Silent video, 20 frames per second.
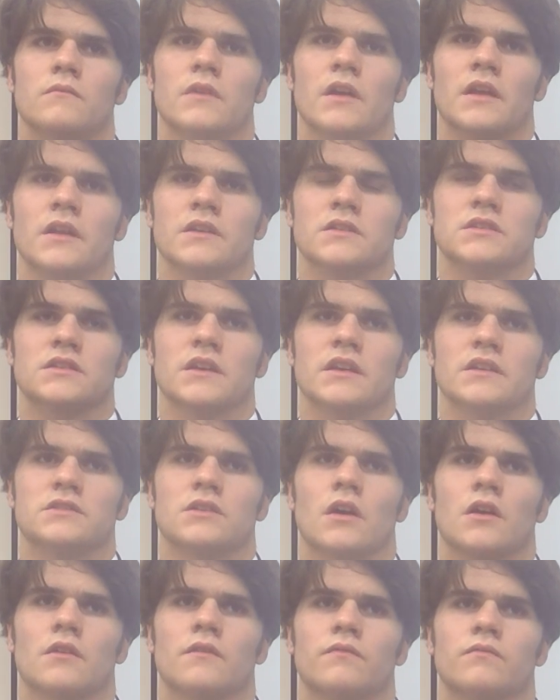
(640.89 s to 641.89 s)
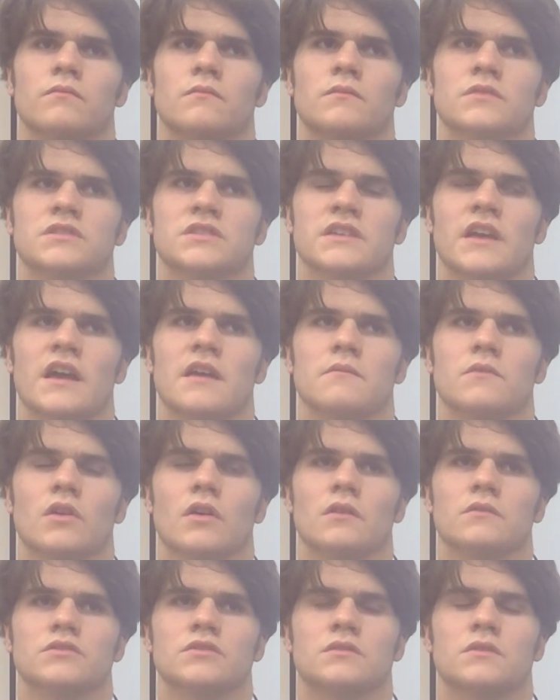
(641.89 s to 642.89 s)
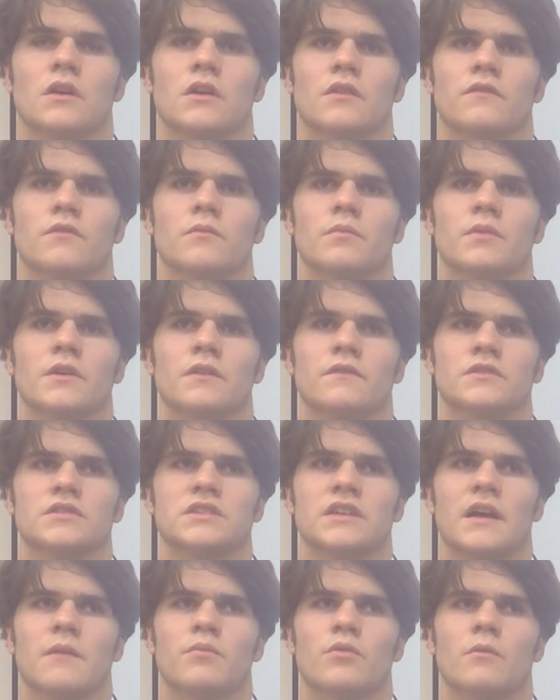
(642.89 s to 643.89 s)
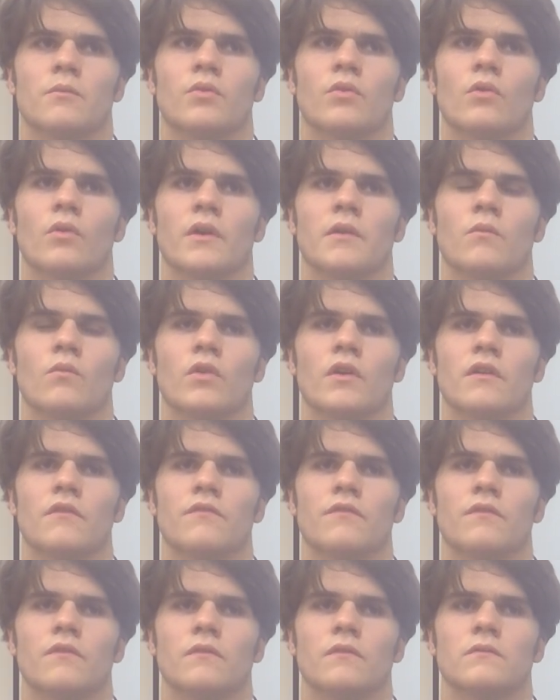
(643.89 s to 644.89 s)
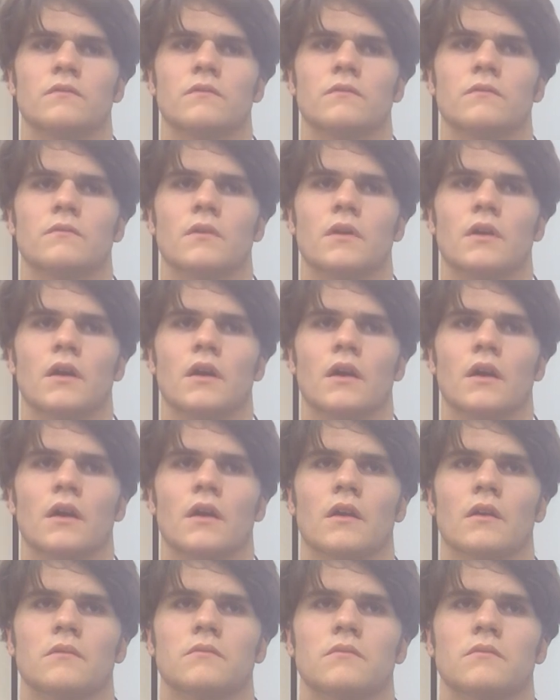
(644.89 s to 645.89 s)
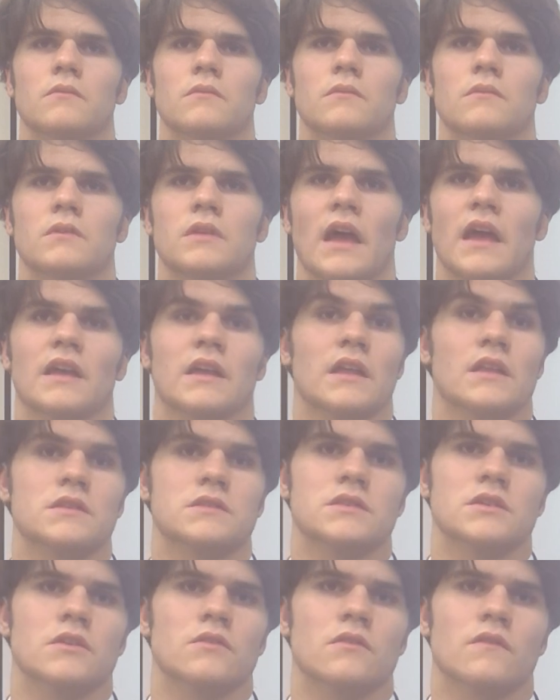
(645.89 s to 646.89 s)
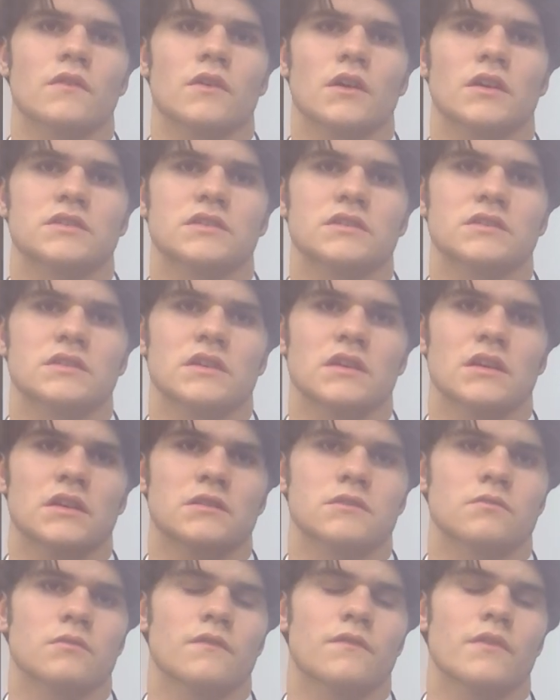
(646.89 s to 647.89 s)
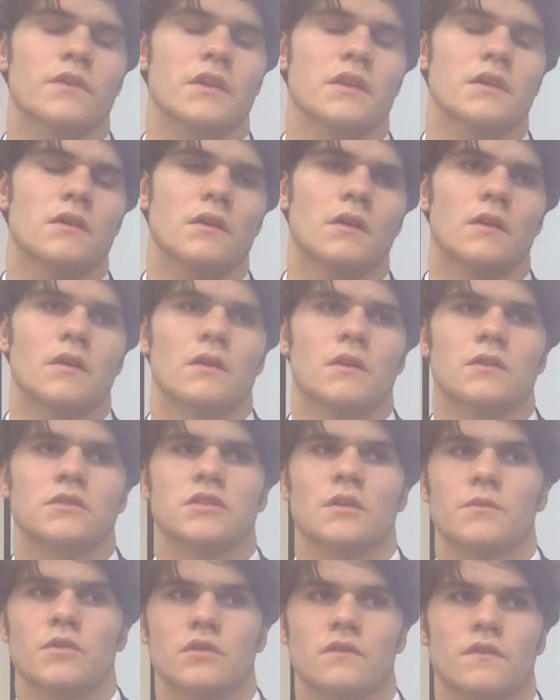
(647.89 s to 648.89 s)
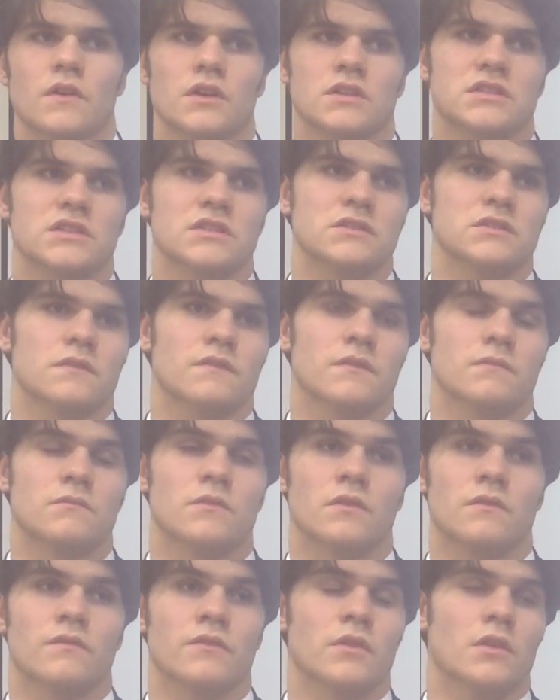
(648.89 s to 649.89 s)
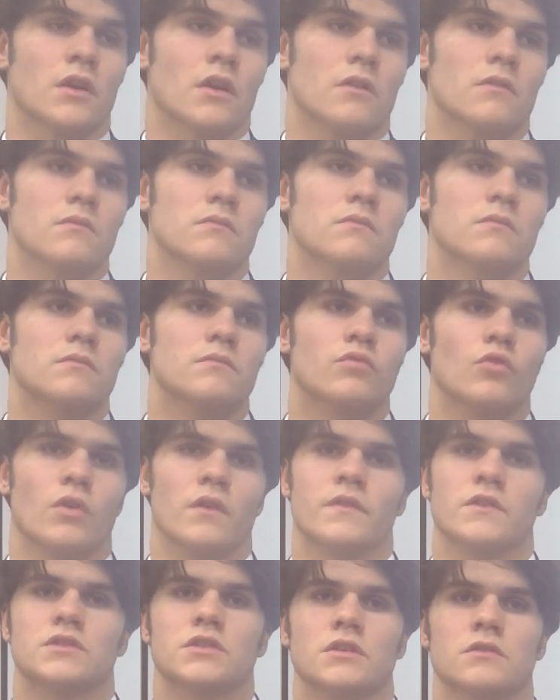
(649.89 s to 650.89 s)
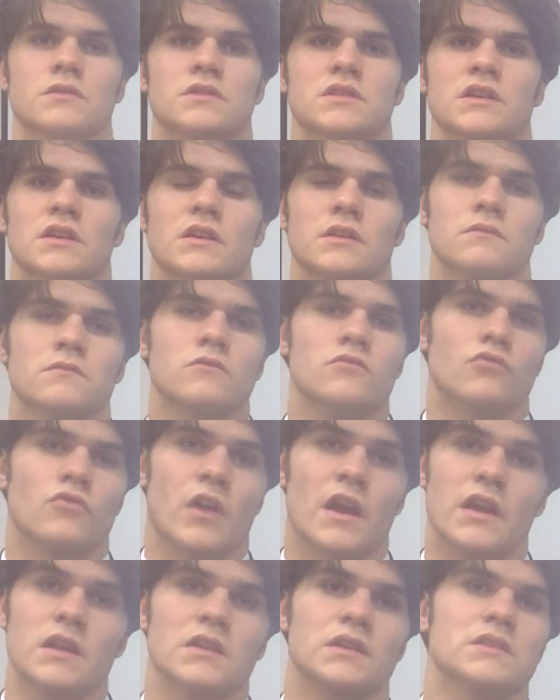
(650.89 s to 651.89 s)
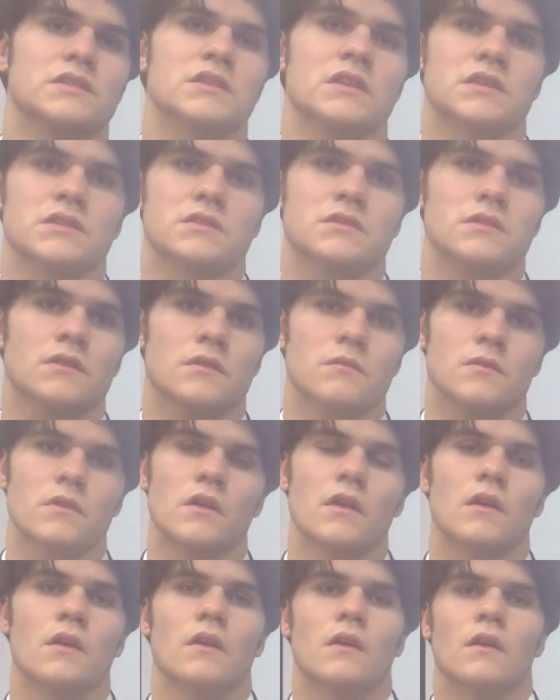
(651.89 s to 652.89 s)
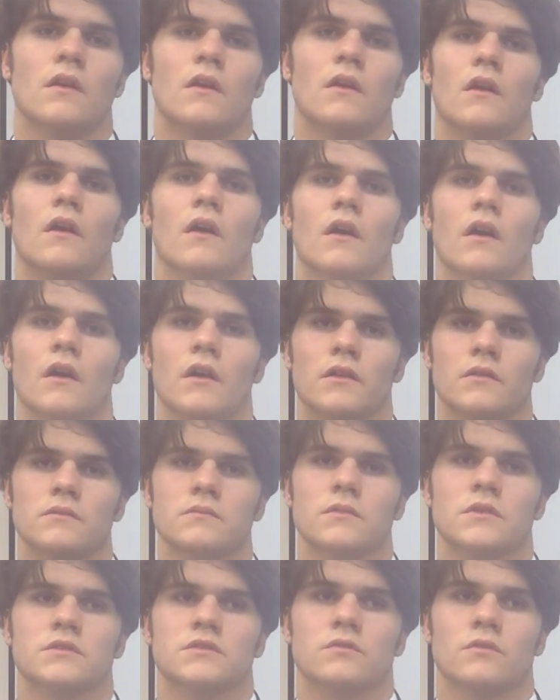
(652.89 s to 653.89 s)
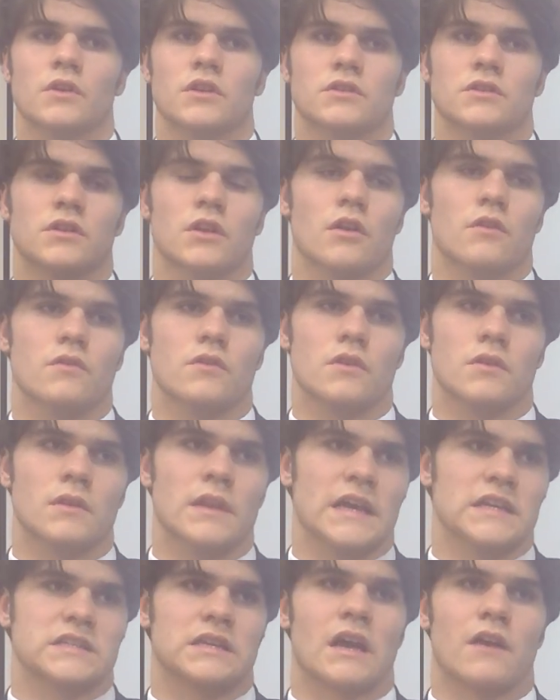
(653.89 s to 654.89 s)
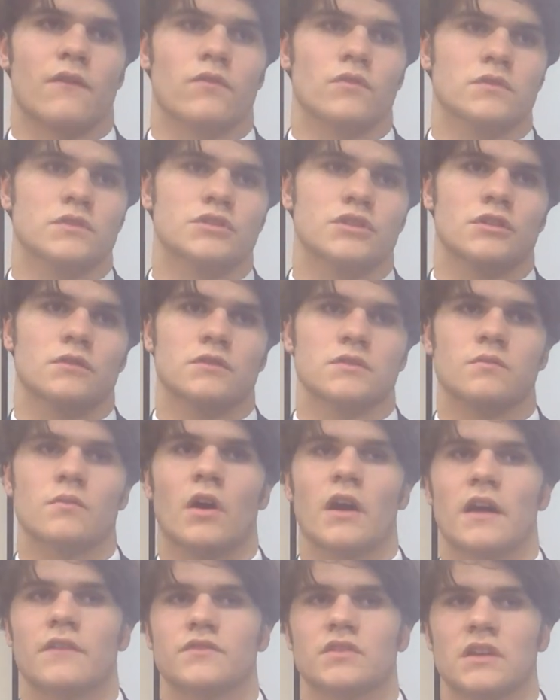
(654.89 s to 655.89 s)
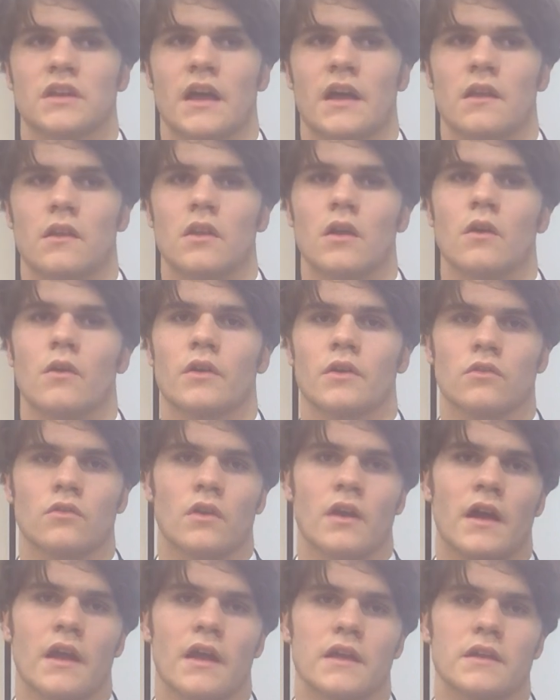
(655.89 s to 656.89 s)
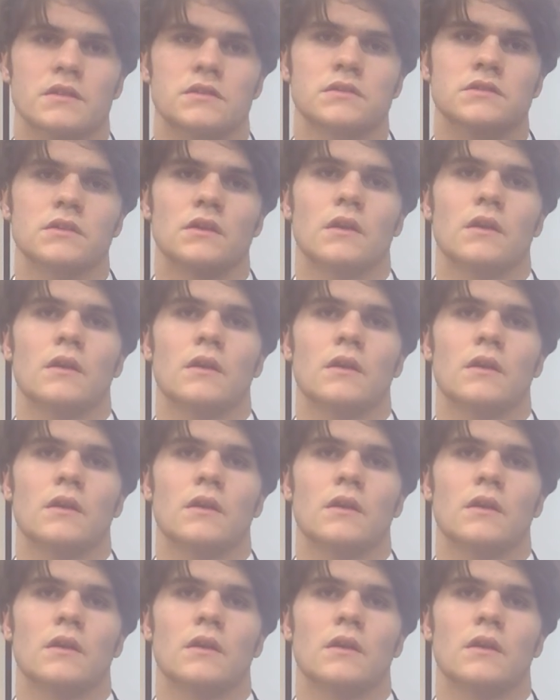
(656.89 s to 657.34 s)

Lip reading: it's kind of the same goes kind of a bit of a separate point with getting into universities with the some universities have you know brought in the two-tiered grading system. To which, you know, the less affluent students might have to get lower grades